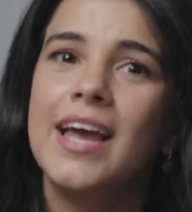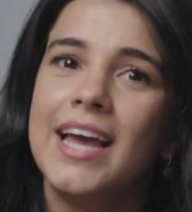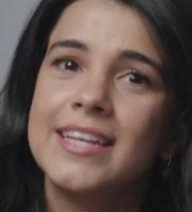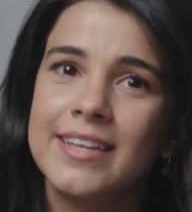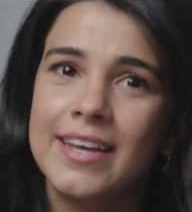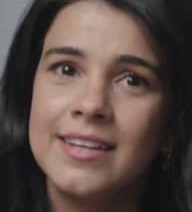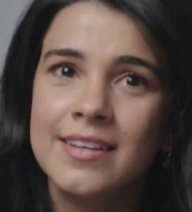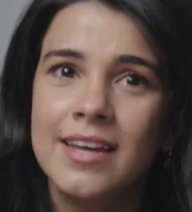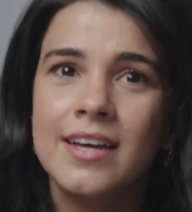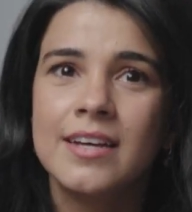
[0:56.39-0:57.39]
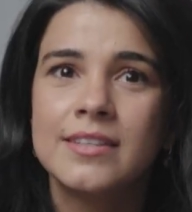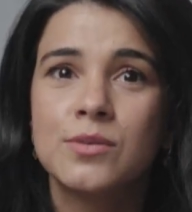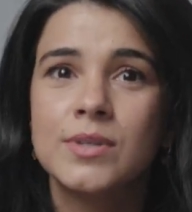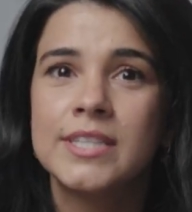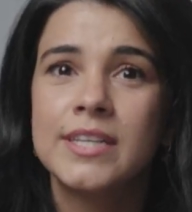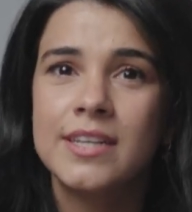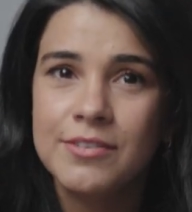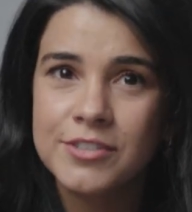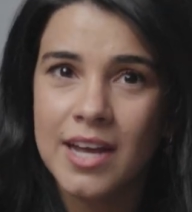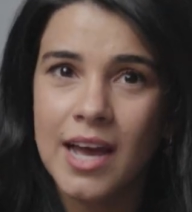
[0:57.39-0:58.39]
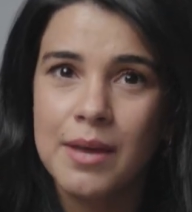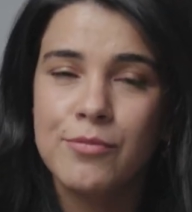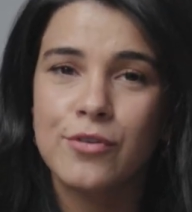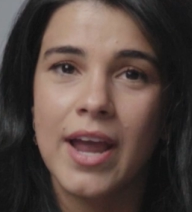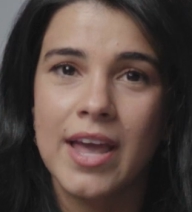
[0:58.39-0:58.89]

and then there was enough time for